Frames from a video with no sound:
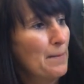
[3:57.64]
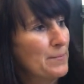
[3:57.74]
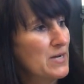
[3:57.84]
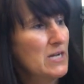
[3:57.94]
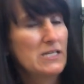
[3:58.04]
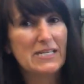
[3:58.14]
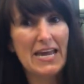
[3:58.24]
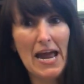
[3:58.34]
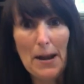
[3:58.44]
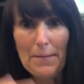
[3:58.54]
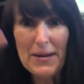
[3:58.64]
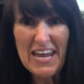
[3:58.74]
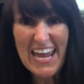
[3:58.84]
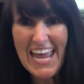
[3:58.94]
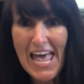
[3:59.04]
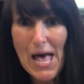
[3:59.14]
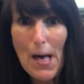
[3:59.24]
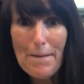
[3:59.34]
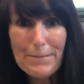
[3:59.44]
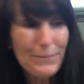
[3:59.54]
Birds can be
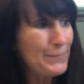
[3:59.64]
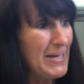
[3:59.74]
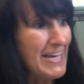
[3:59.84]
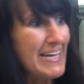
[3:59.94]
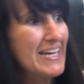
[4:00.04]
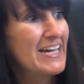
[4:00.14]
big